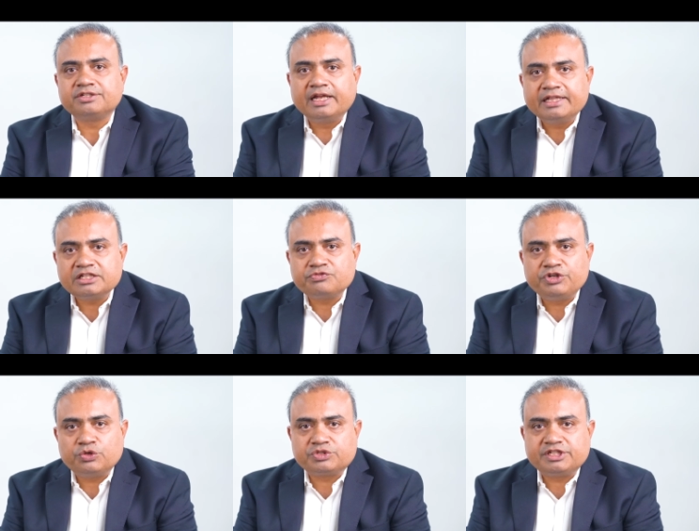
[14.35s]
In this
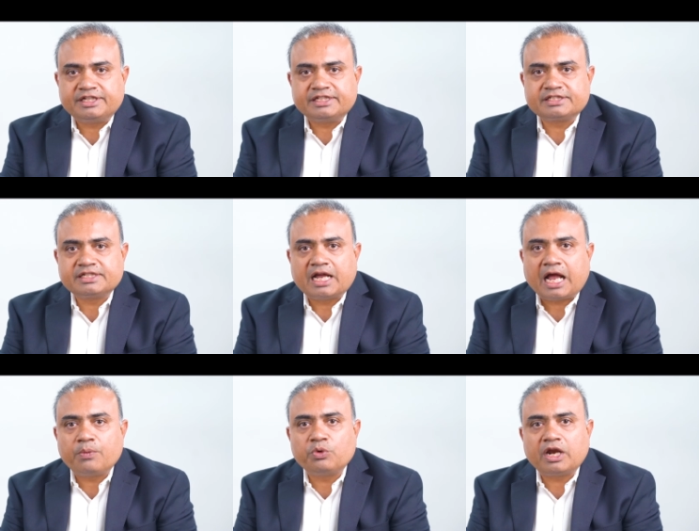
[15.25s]
video series,
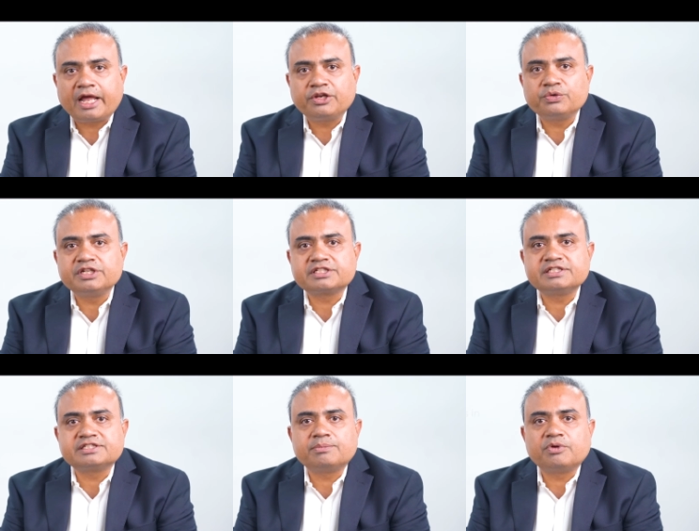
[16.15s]
I would like to
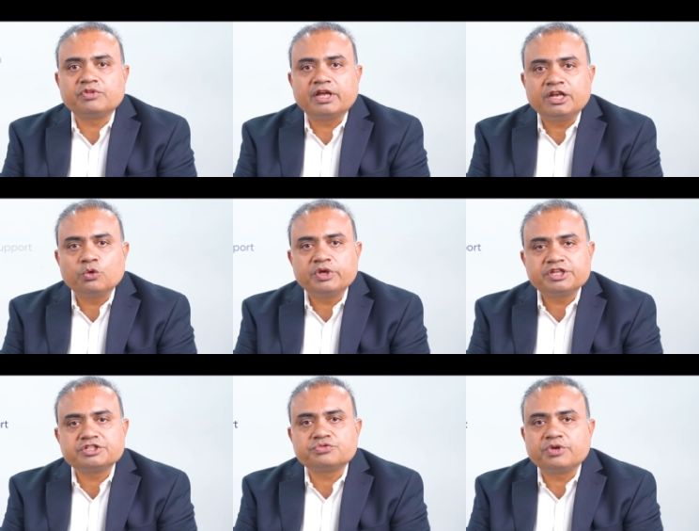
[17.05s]
discuss some of the
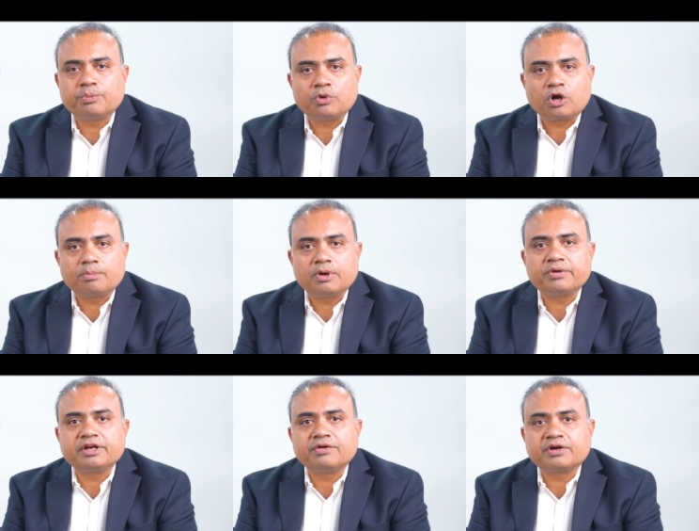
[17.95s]
innovations we have brought
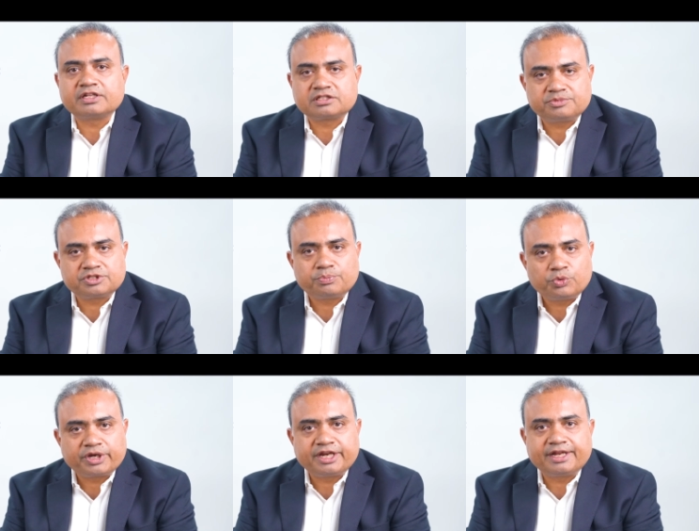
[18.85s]
about in our customer
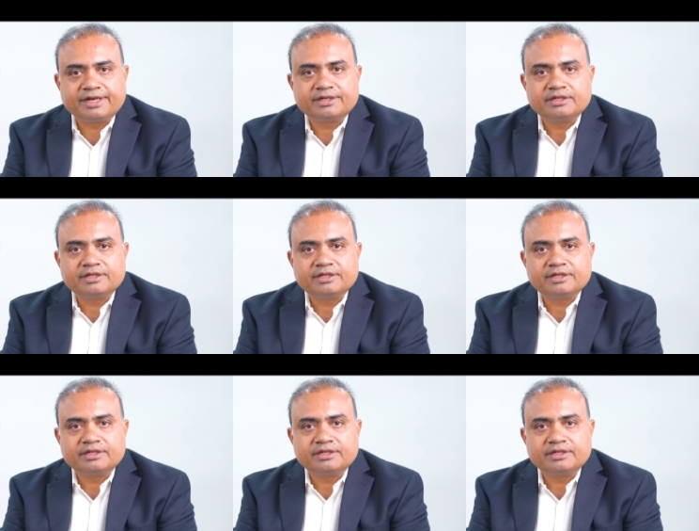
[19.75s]
support area.